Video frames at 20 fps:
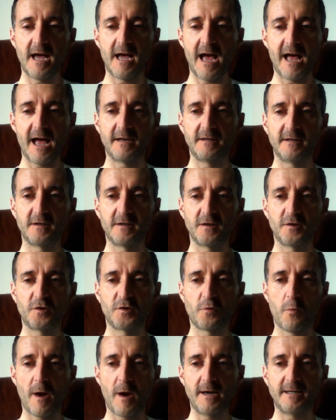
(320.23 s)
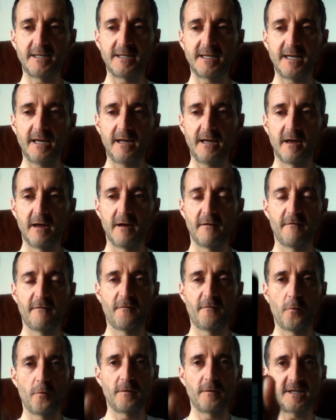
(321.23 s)
and 20
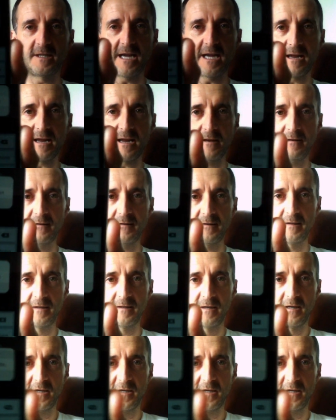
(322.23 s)
for the seconds.